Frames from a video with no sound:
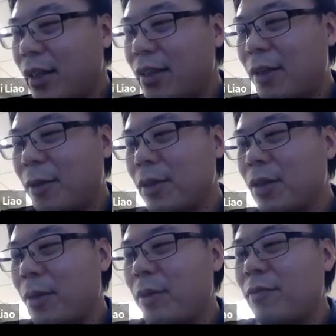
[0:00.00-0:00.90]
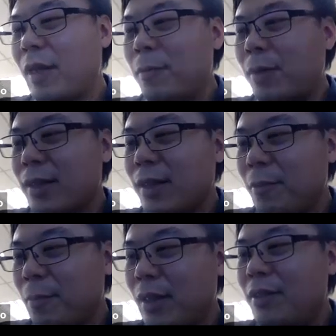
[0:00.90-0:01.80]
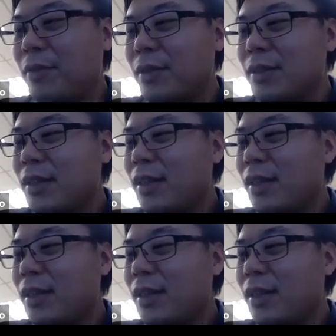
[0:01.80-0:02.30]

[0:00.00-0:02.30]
and the homotopy five part of manifolds.